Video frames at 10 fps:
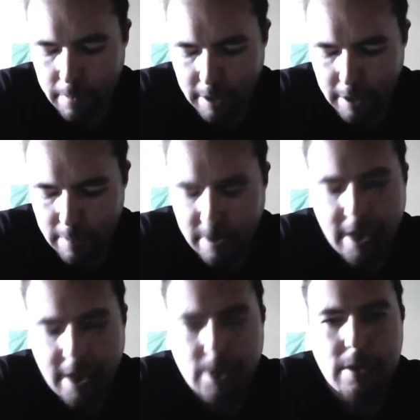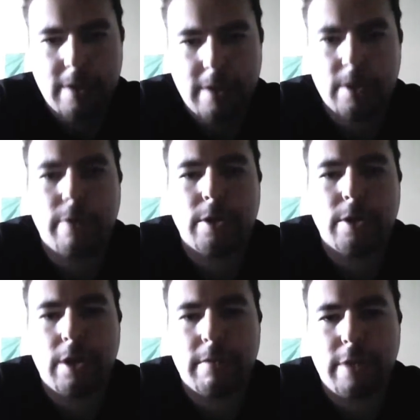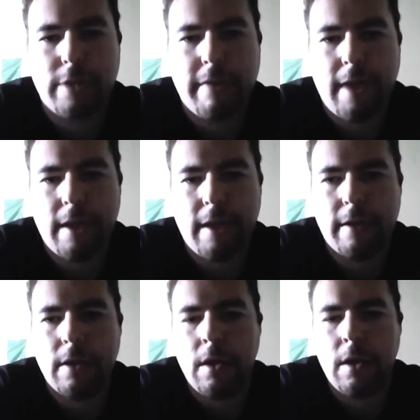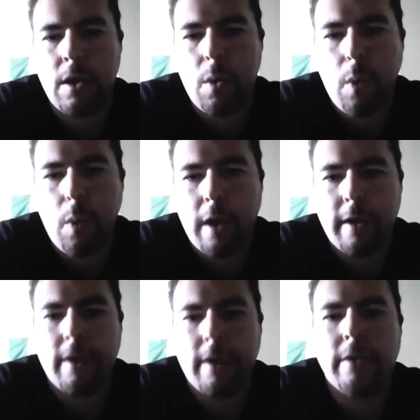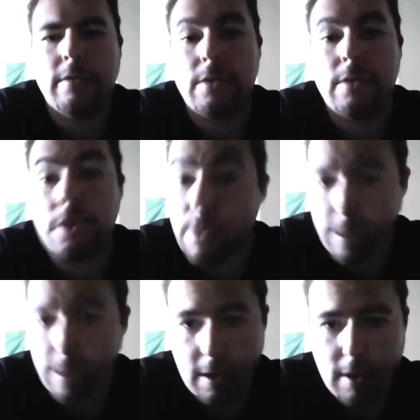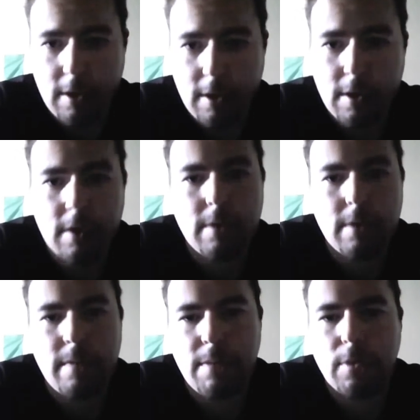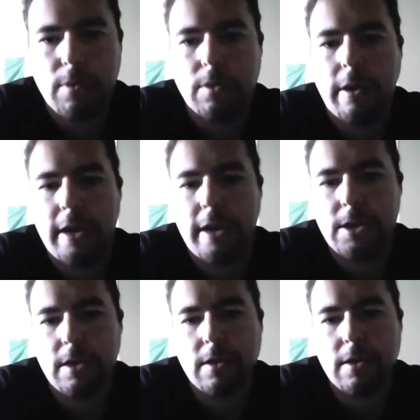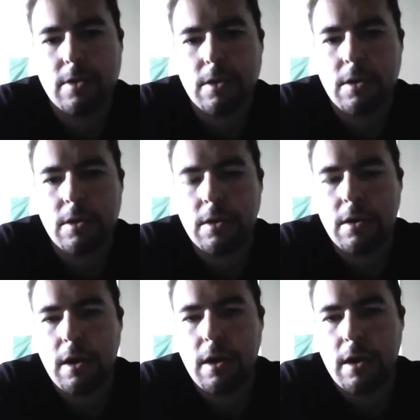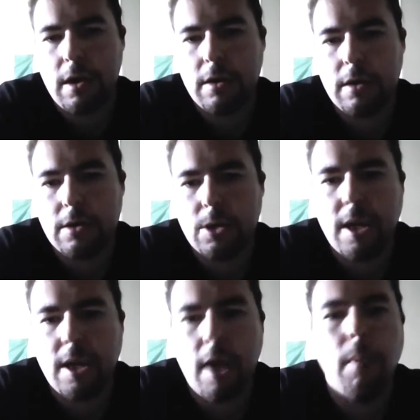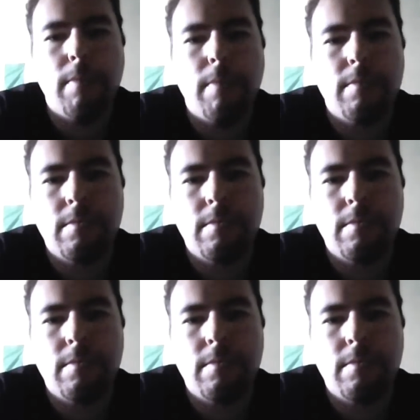But that's the question I'm driving at here. Why do you think people are hesitant to seek help